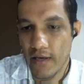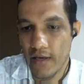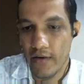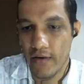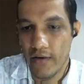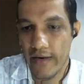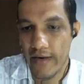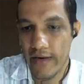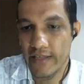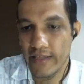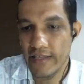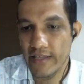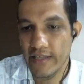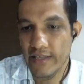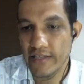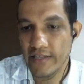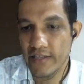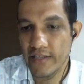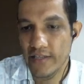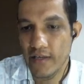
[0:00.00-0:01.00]
Now at this
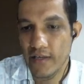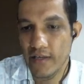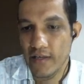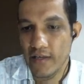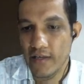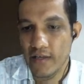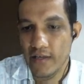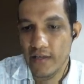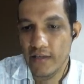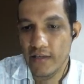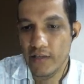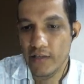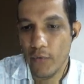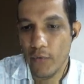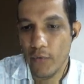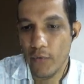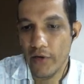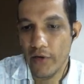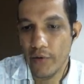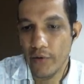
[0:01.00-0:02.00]
region, the
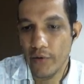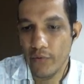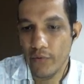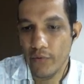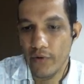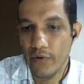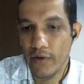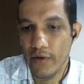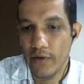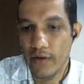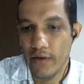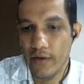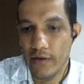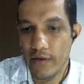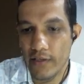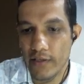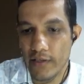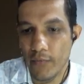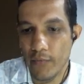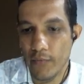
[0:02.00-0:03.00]
small u
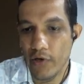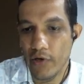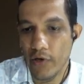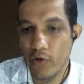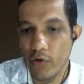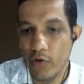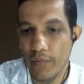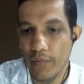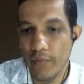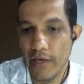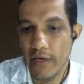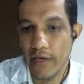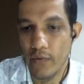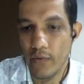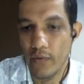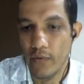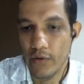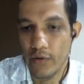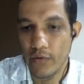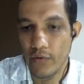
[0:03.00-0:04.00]
will be
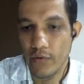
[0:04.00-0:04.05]
equal